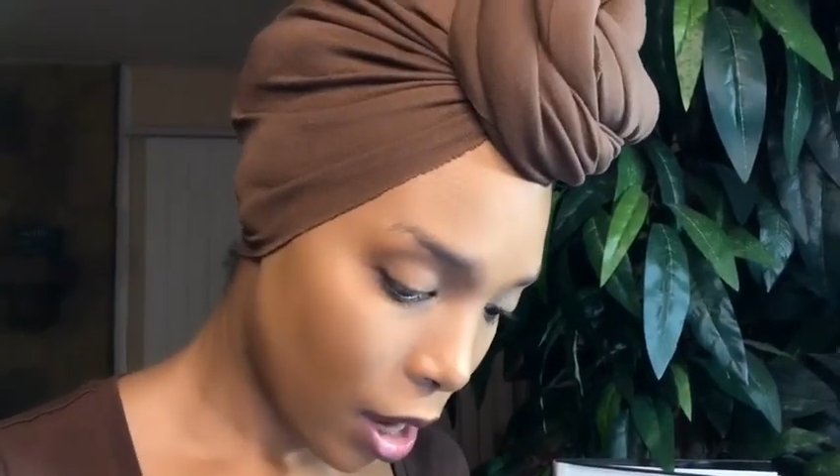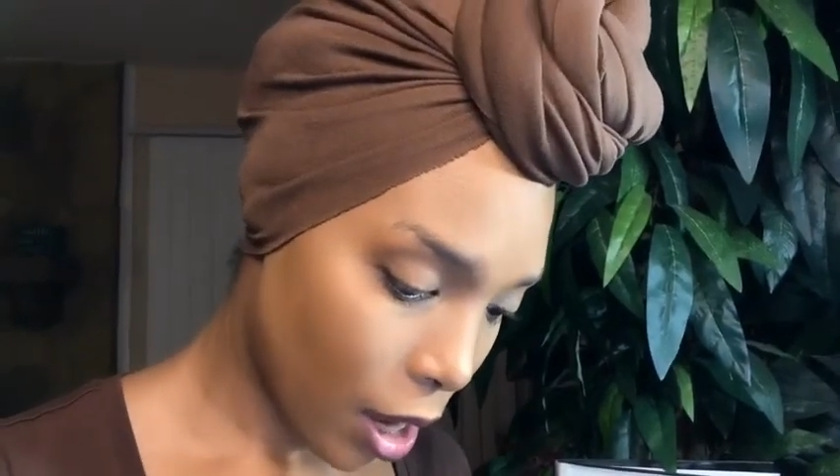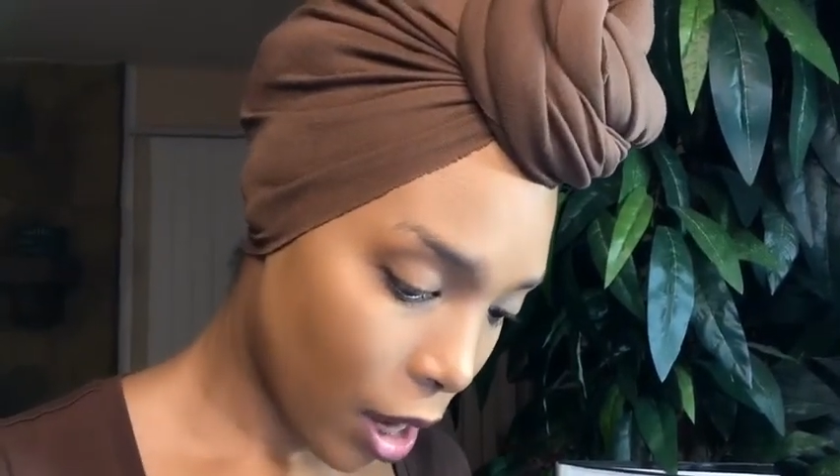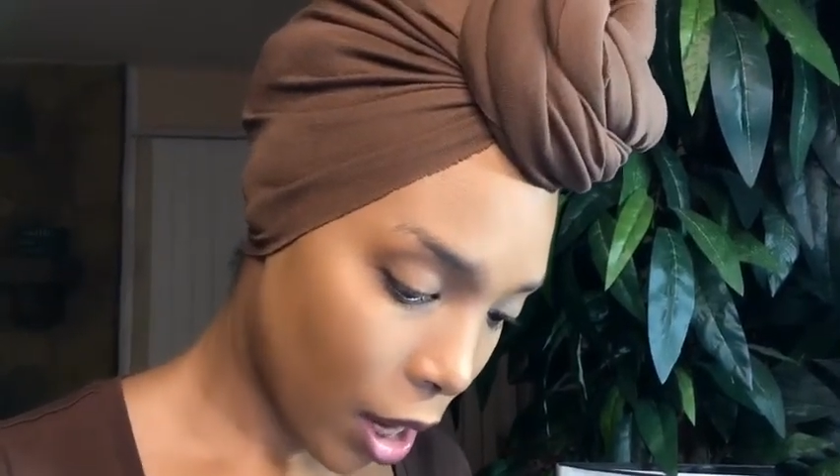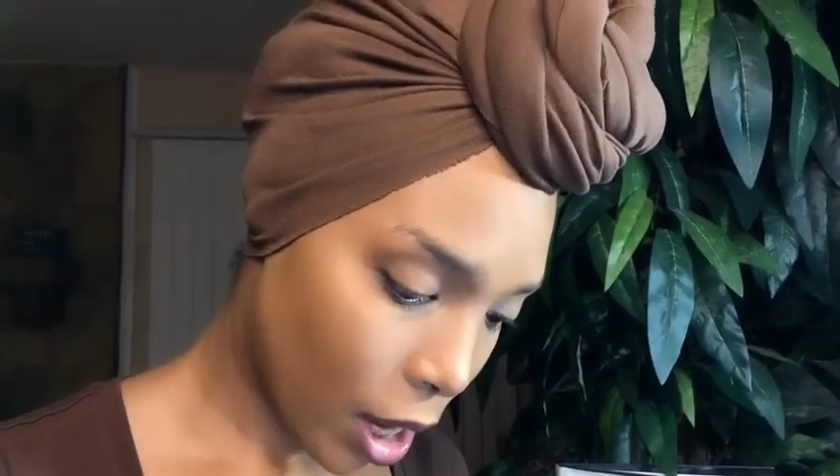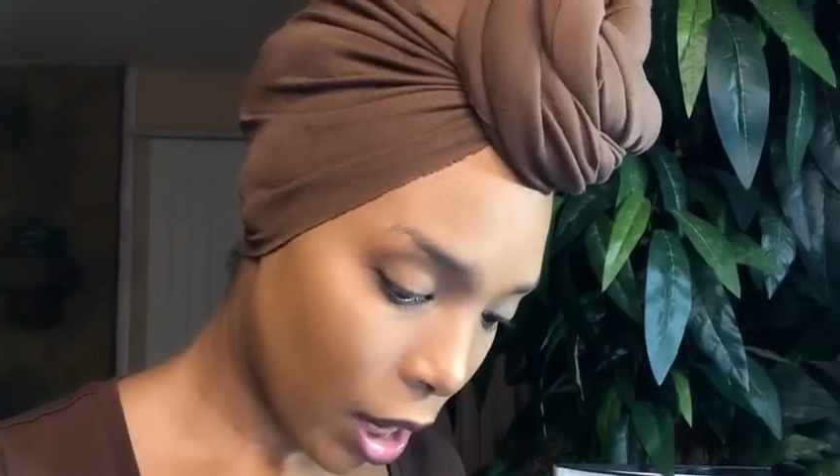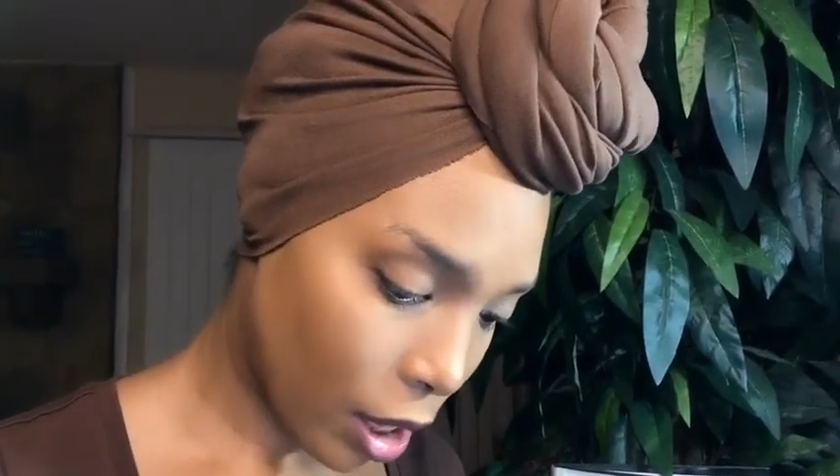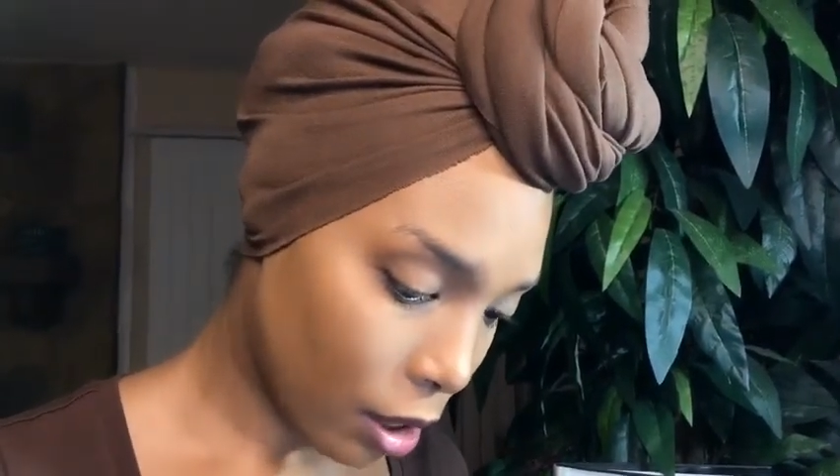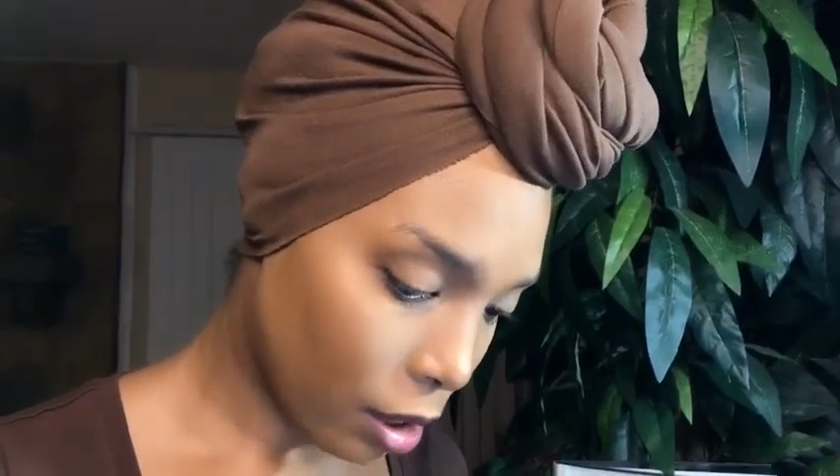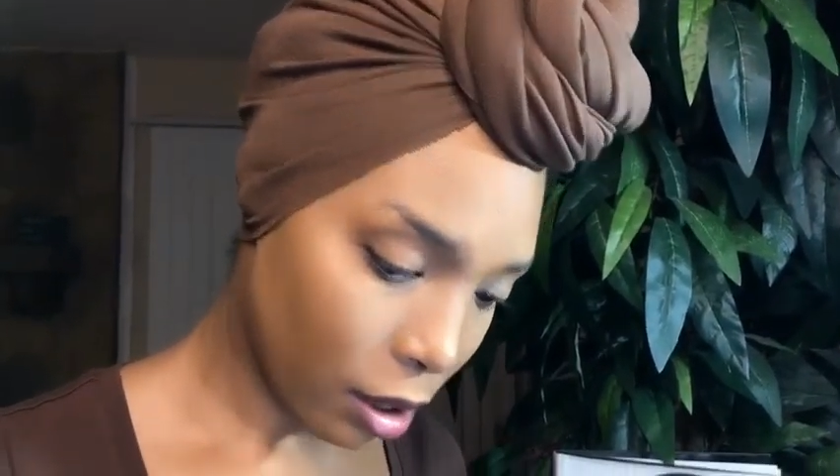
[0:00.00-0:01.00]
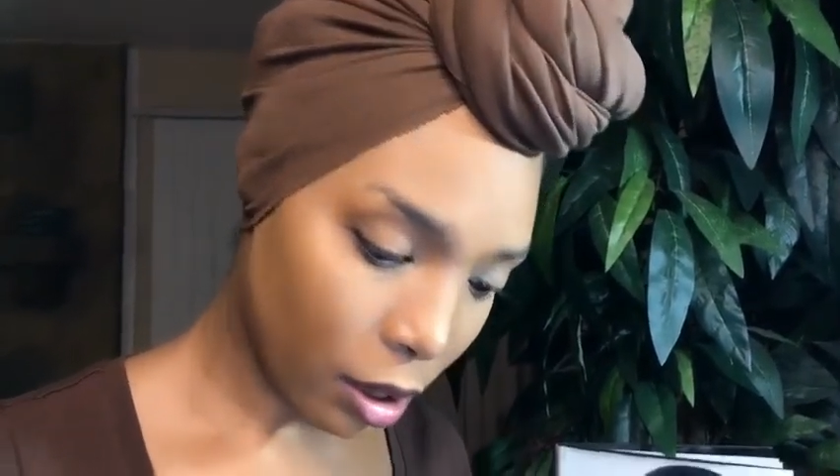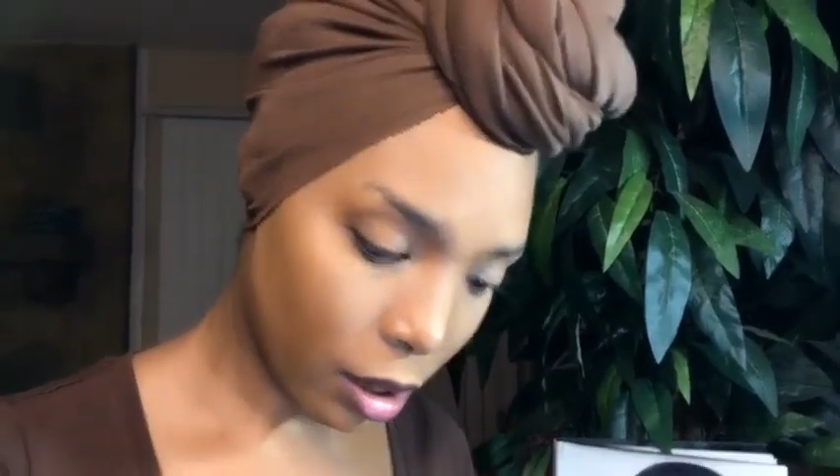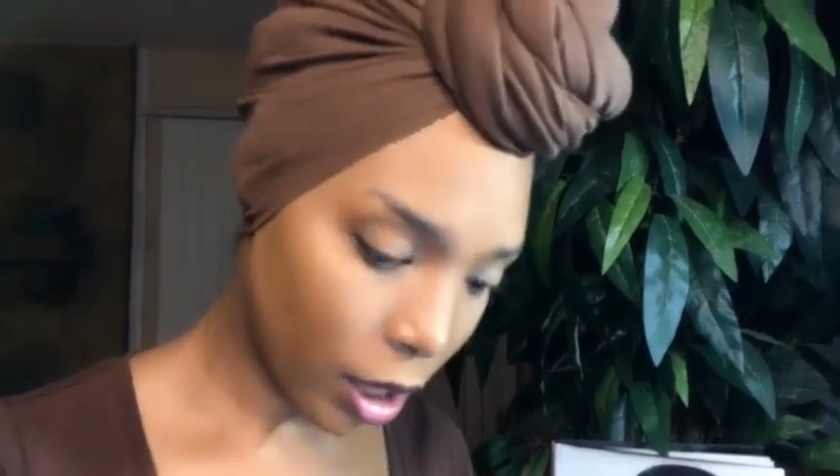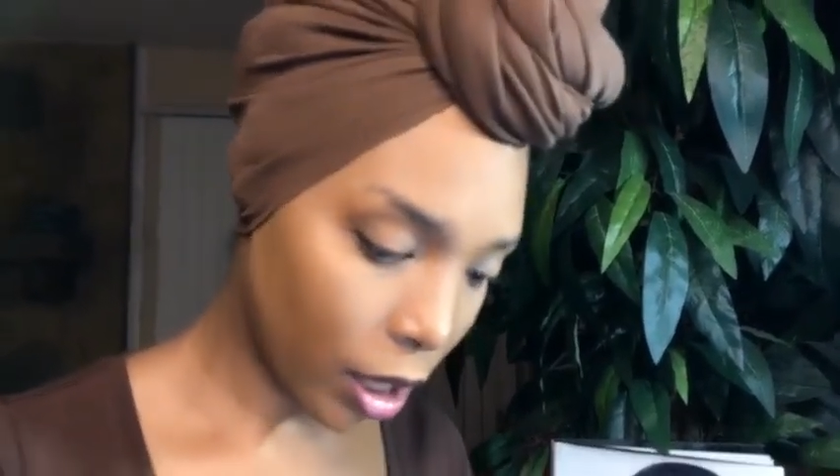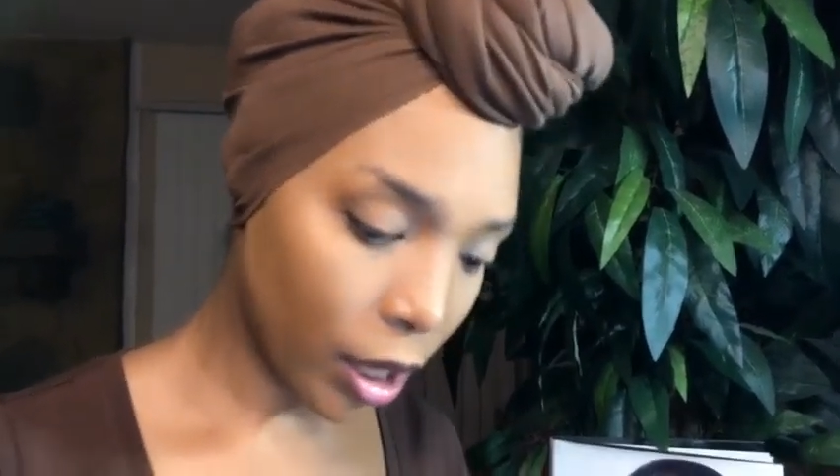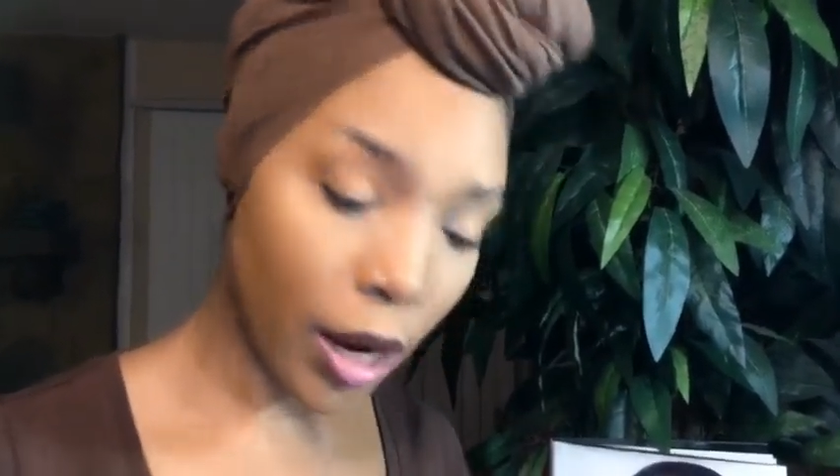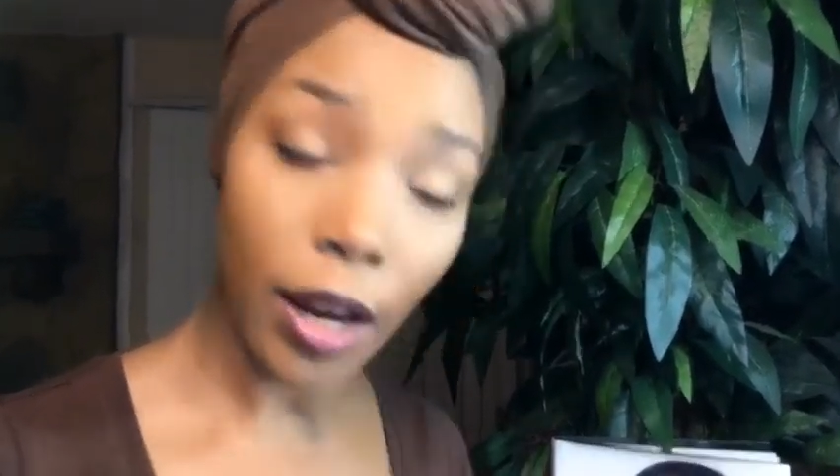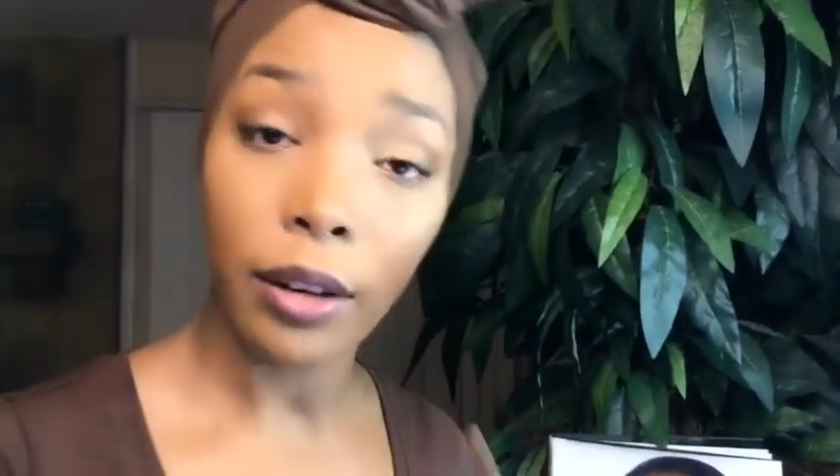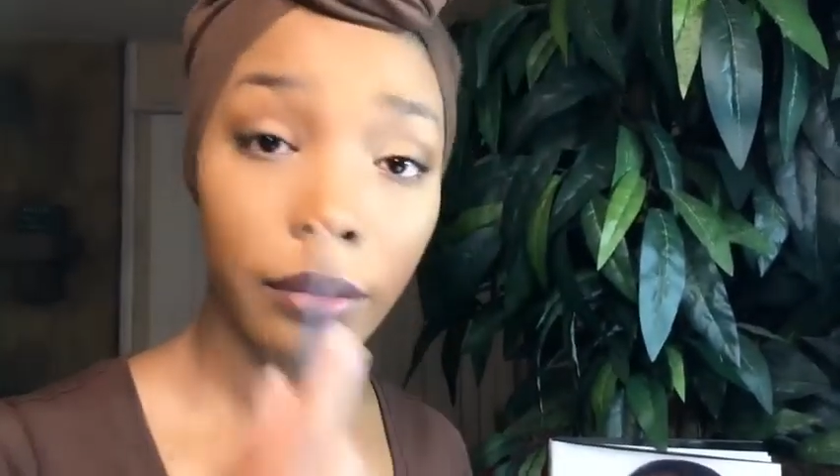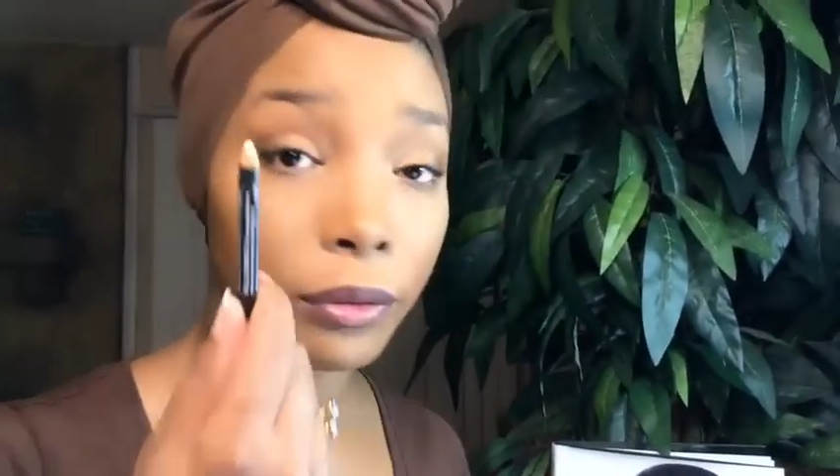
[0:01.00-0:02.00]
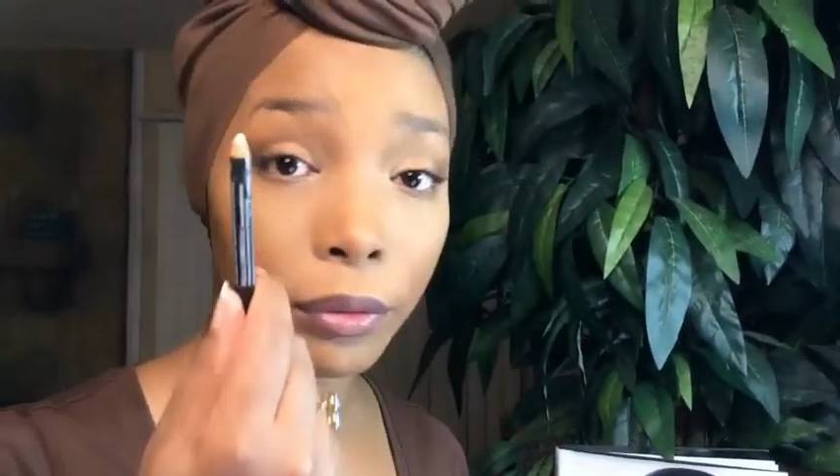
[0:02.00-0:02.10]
And any kind of